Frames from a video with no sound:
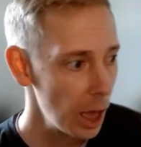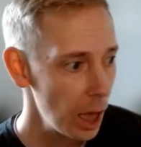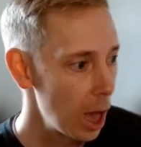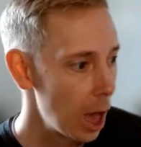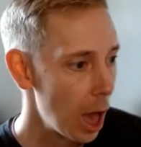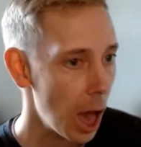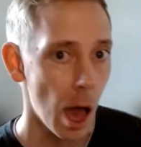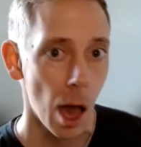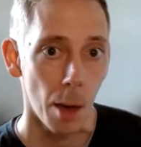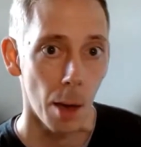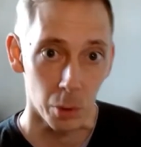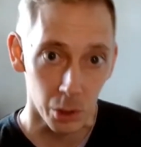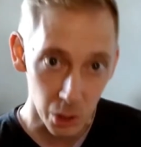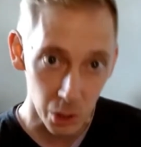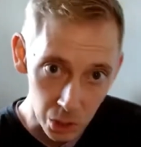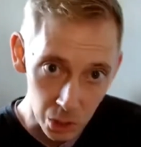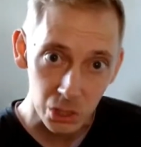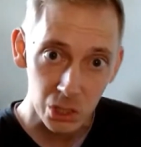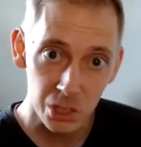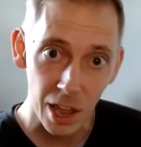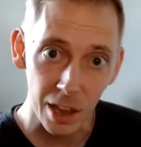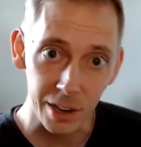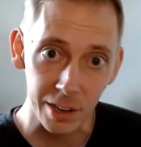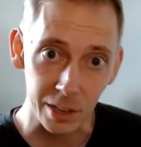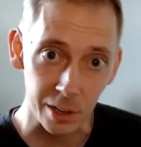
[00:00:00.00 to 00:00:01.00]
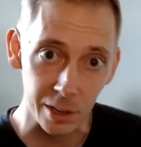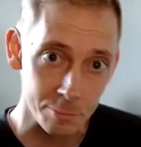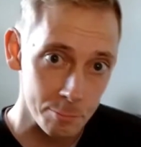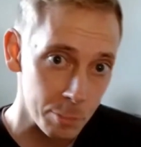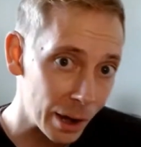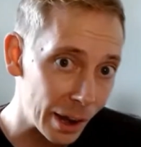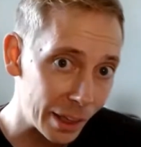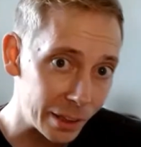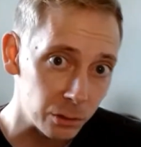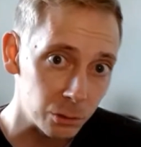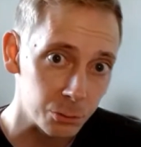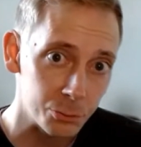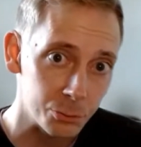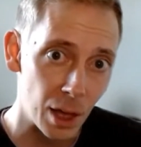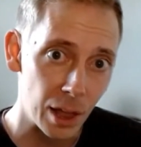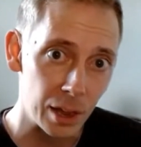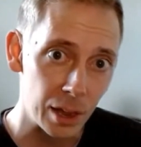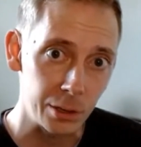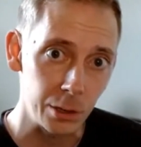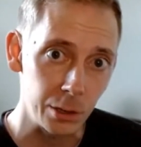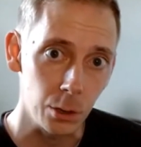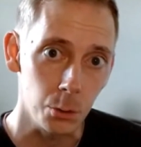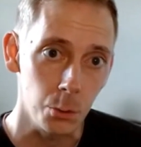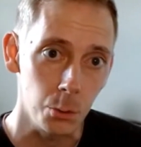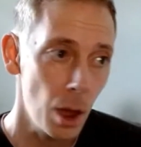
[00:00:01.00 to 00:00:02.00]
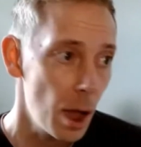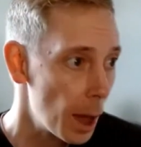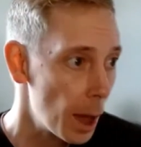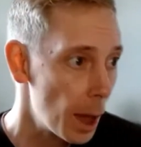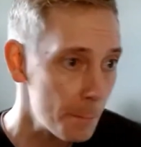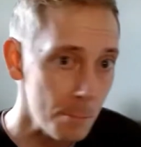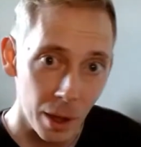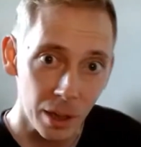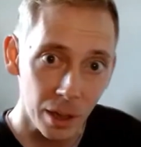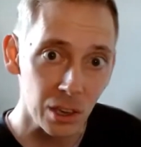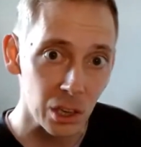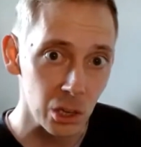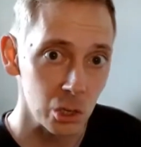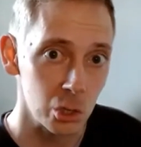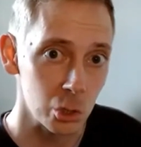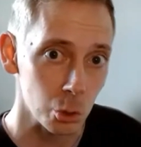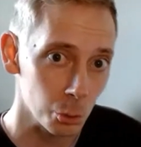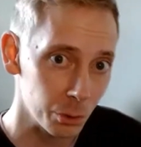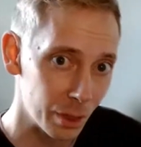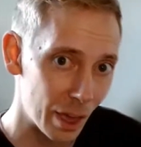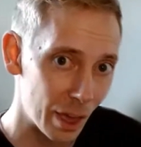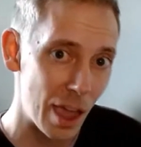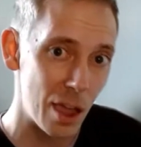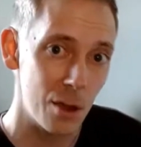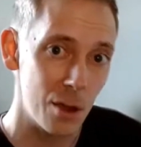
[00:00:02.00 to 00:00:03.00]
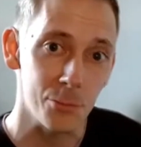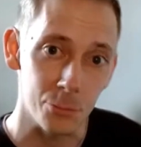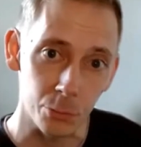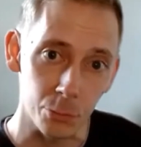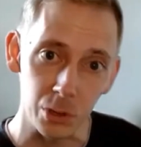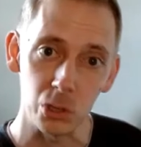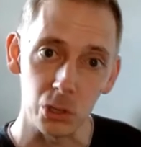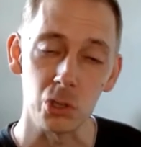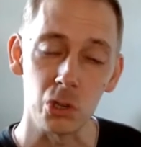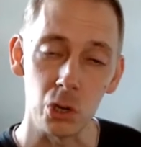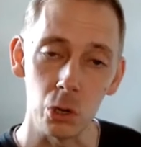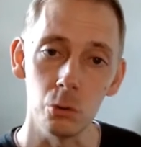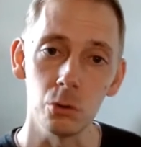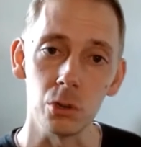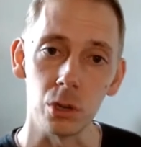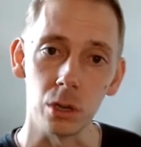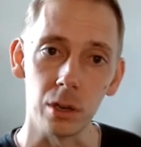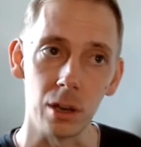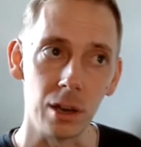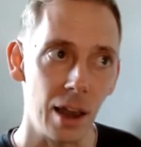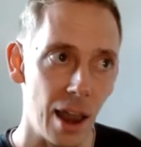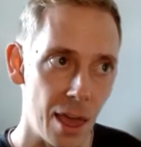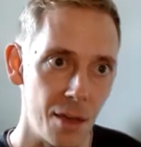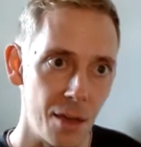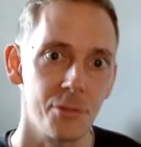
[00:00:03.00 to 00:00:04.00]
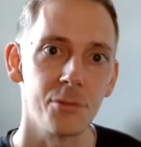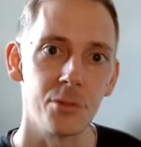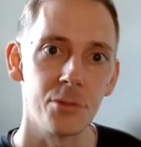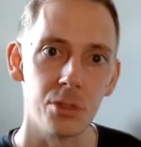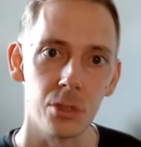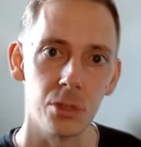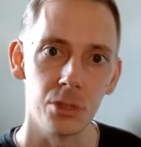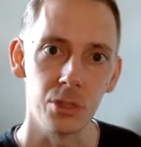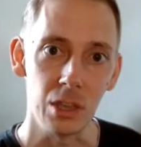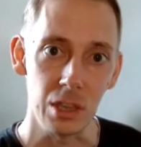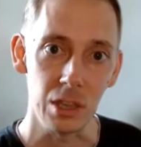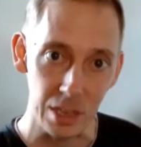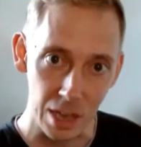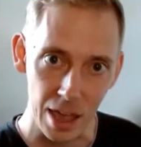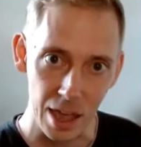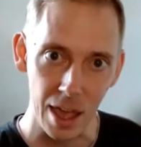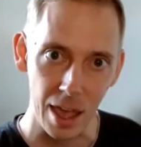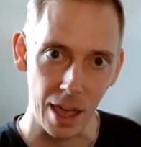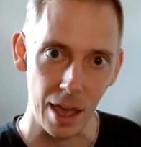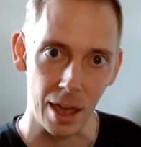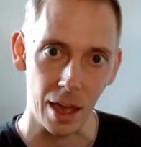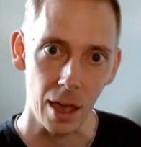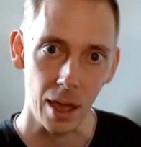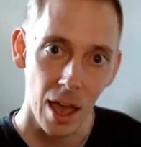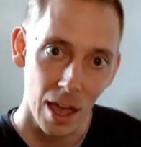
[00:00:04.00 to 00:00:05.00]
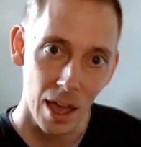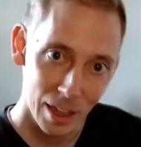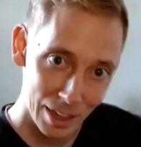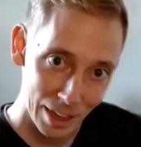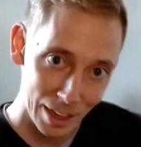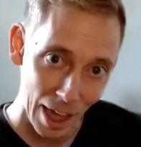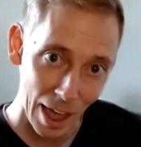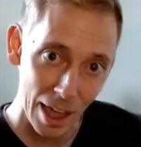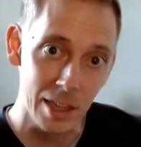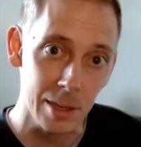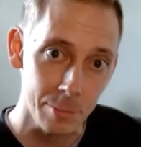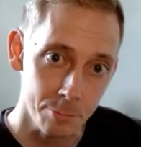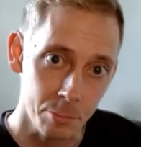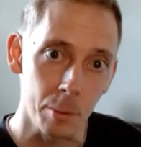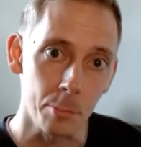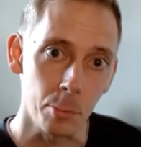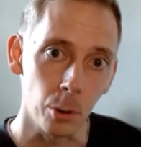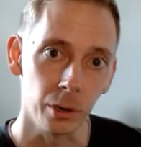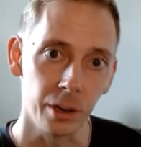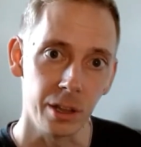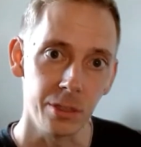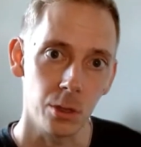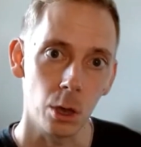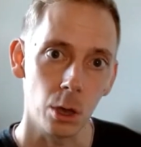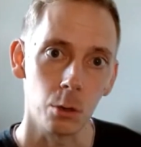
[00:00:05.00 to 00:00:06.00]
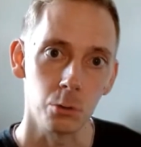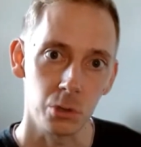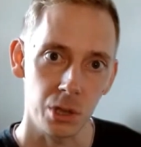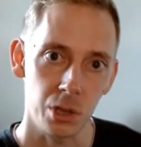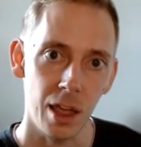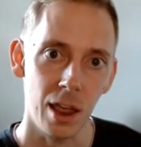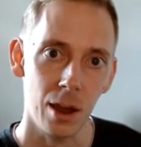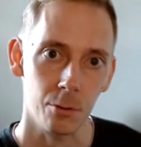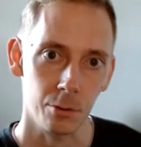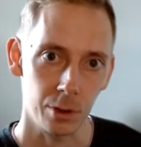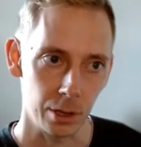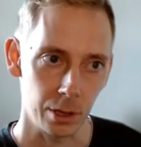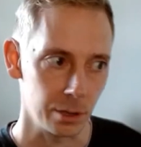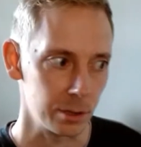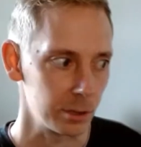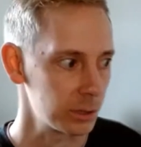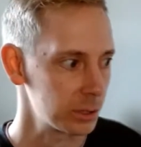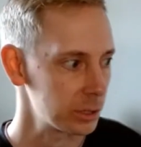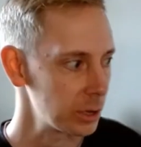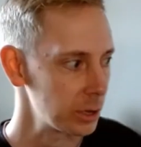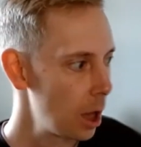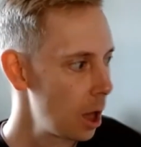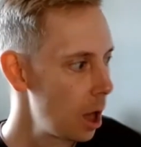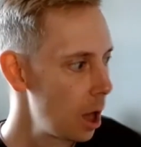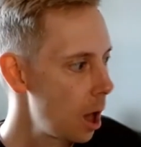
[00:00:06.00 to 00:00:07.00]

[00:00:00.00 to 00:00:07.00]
an understanding of place value, making sure that every student left the year capable in those areas